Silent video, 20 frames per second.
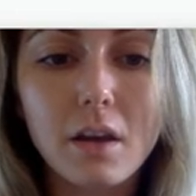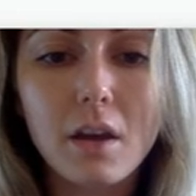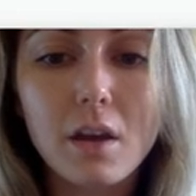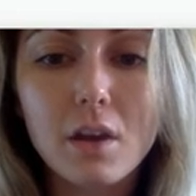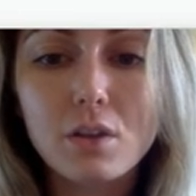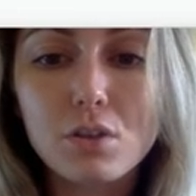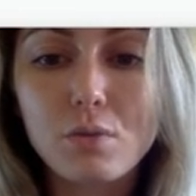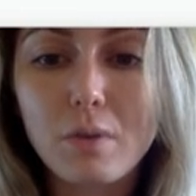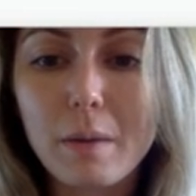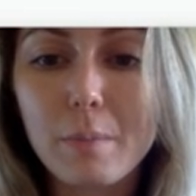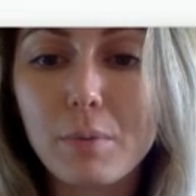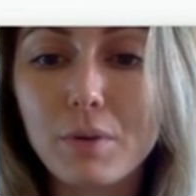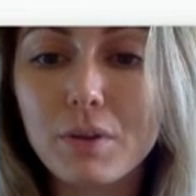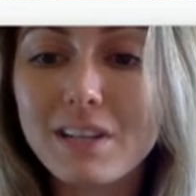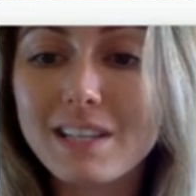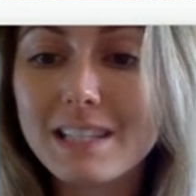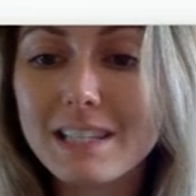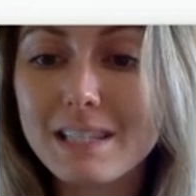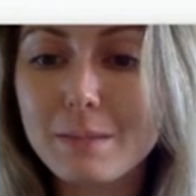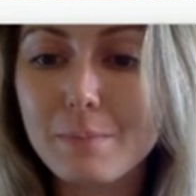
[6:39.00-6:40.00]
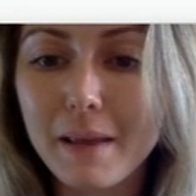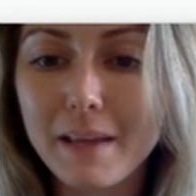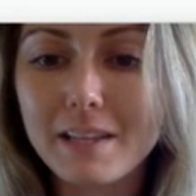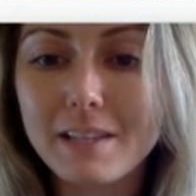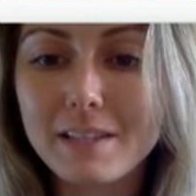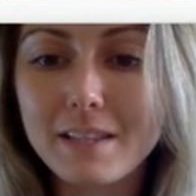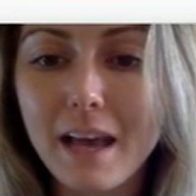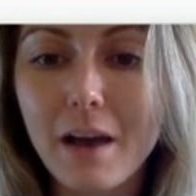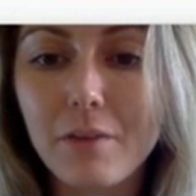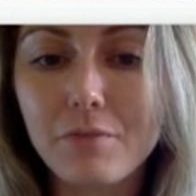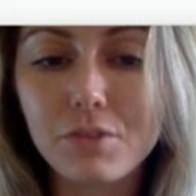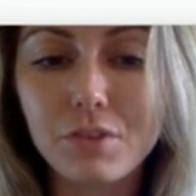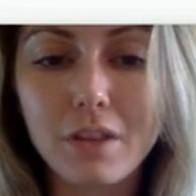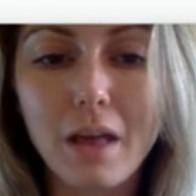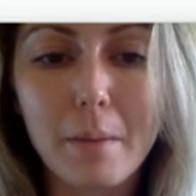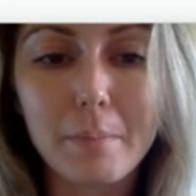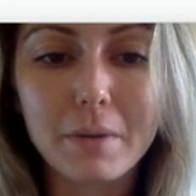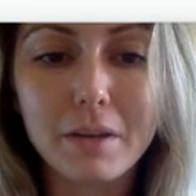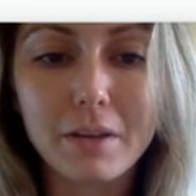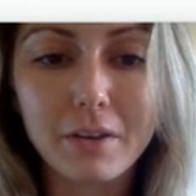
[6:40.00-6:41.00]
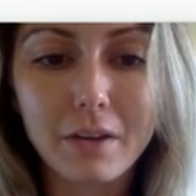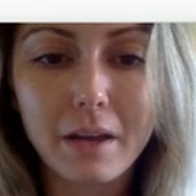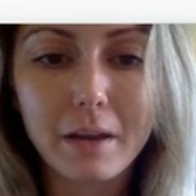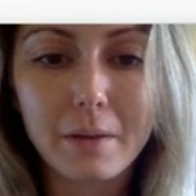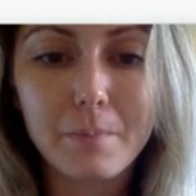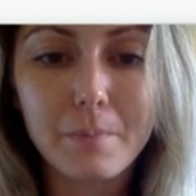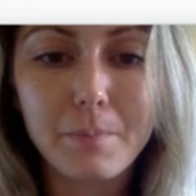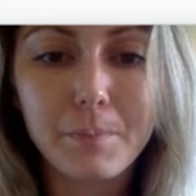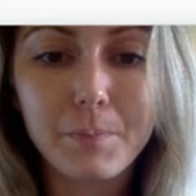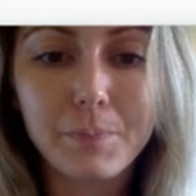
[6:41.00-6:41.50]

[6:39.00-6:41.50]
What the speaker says: So I put a space after that period.